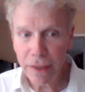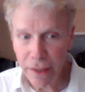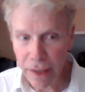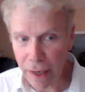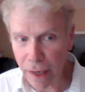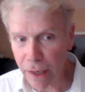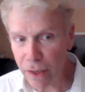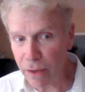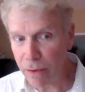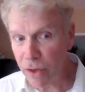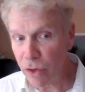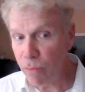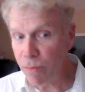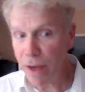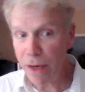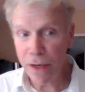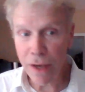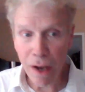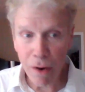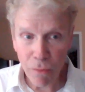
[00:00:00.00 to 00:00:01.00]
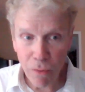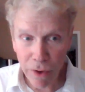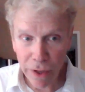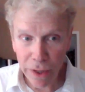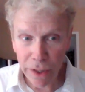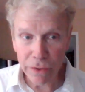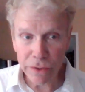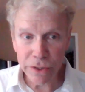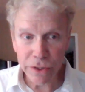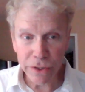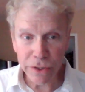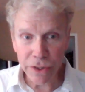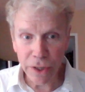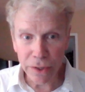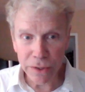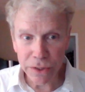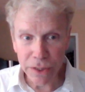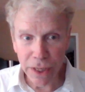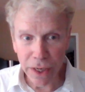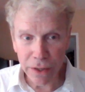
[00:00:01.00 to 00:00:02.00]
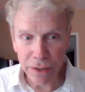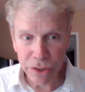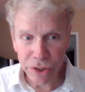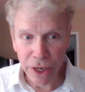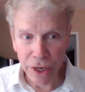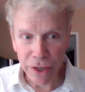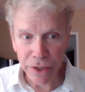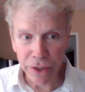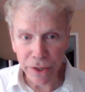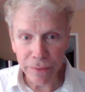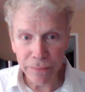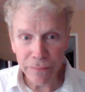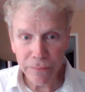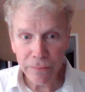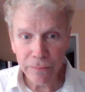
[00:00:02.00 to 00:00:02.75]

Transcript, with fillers: and you may not want to use your salt shaker.